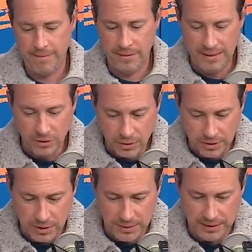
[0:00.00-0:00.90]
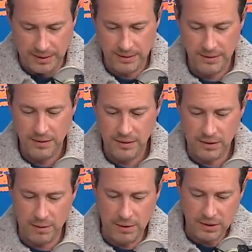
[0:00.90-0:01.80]
But here's what's going on
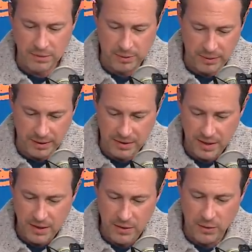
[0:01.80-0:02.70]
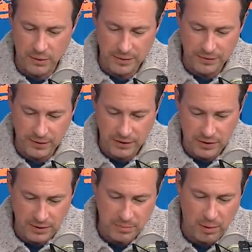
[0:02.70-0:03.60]
Starbucks employees, who are referred
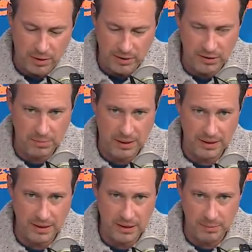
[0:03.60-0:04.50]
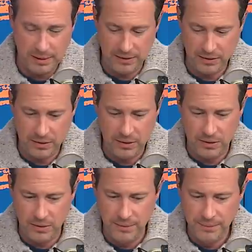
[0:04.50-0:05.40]
to as partners by the company as a
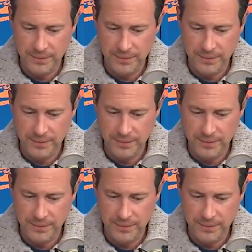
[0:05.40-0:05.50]
whole,